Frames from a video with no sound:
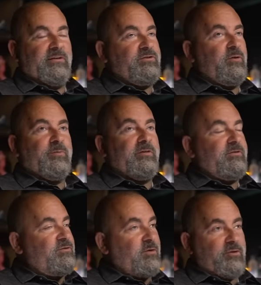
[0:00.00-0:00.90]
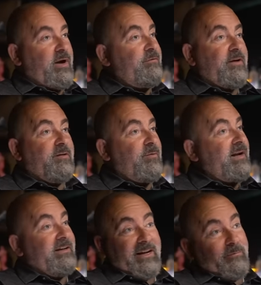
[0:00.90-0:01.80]
Super, super, great friend of
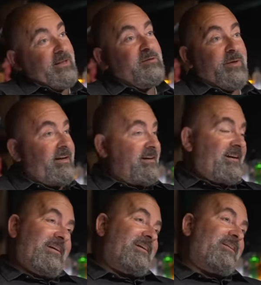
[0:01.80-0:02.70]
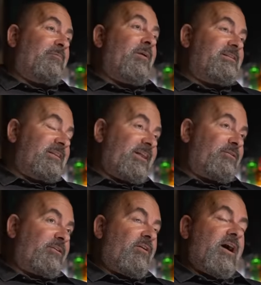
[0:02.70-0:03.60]
mine. Again, we had spent you know months
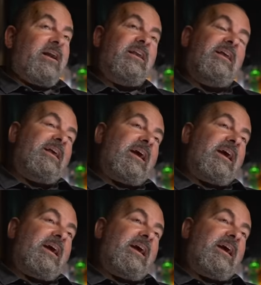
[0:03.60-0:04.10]
together in Iraq.